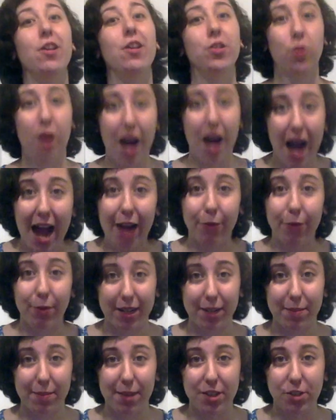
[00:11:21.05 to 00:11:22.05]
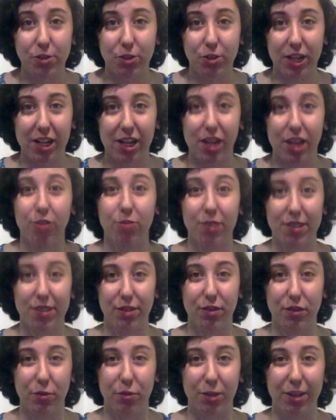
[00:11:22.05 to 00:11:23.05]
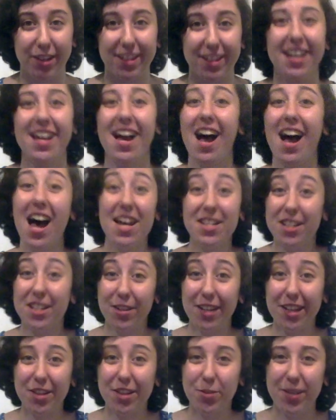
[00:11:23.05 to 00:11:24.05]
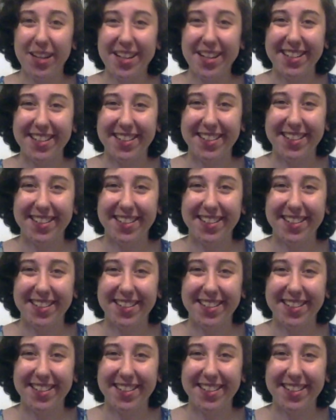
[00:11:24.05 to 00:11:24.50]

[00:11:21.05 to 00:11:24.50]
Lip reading: so I recommend you check out the rest of his work. Until next week!